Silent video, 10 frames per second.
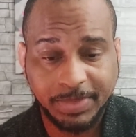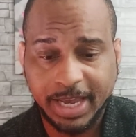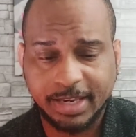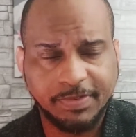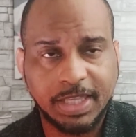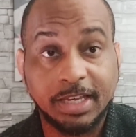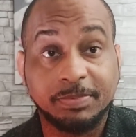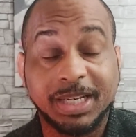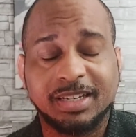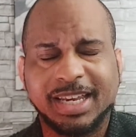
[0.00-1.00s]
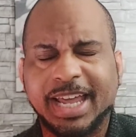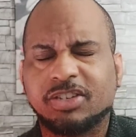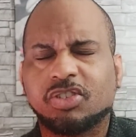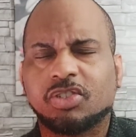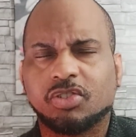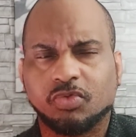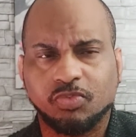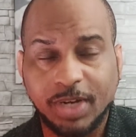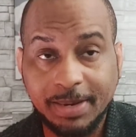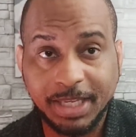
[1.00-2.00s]
And everything has been looking
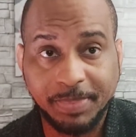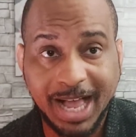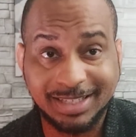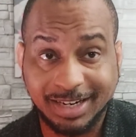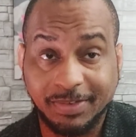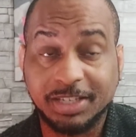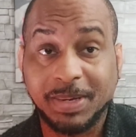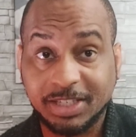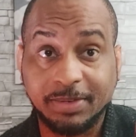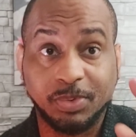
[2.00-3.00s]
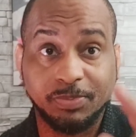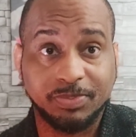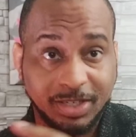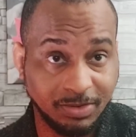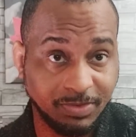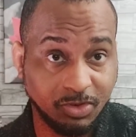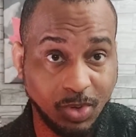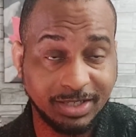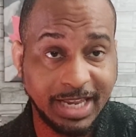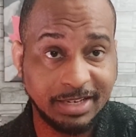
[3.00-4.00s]
extremely positive, especially when you
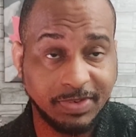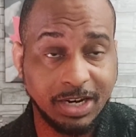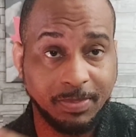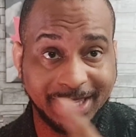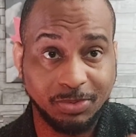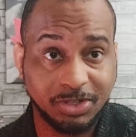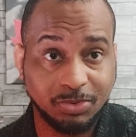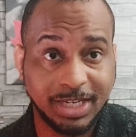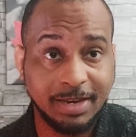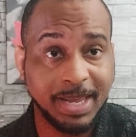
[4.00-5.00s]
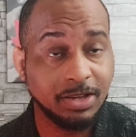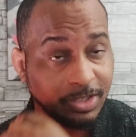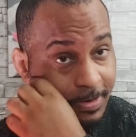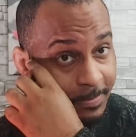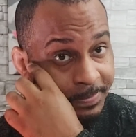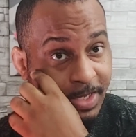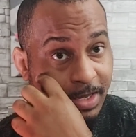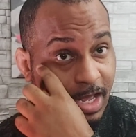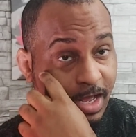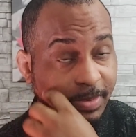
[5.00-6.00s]
watched the last video about those emails
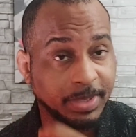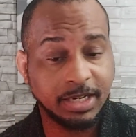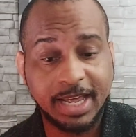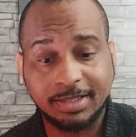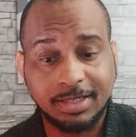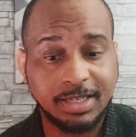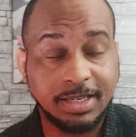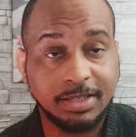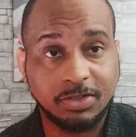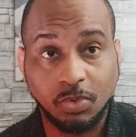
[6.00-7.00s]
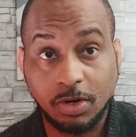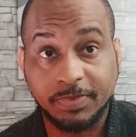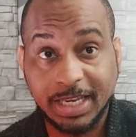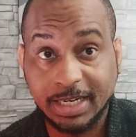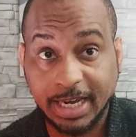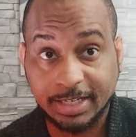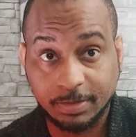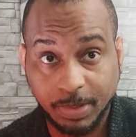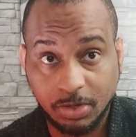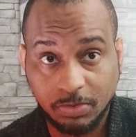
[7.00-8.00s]
um, and SEC sort of getting
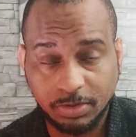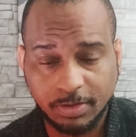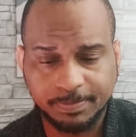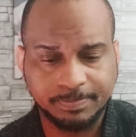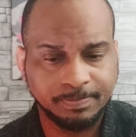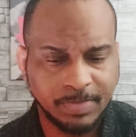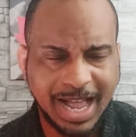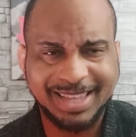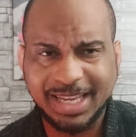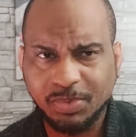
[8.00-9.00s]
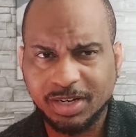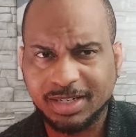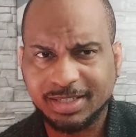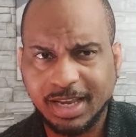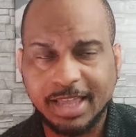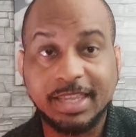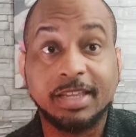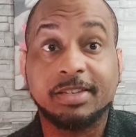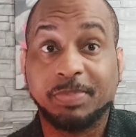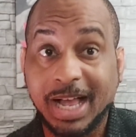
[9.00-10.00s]
exposed. I think we're going to see, I
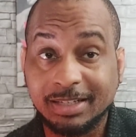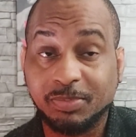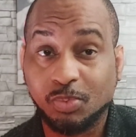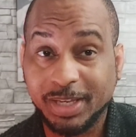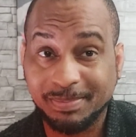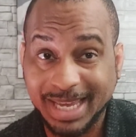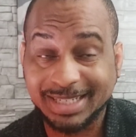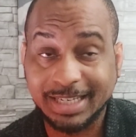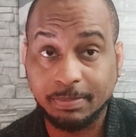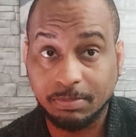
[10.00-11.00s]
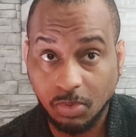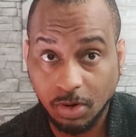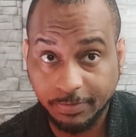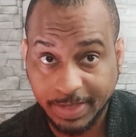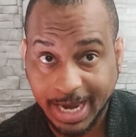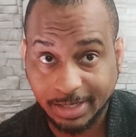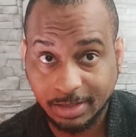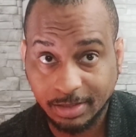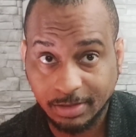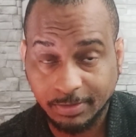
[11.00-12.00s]
think it's possible we may see more of that,
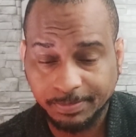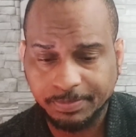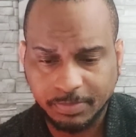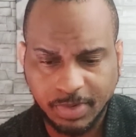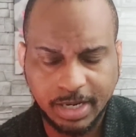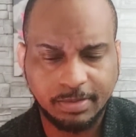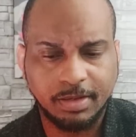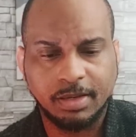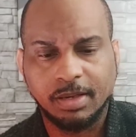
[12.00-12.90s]
right?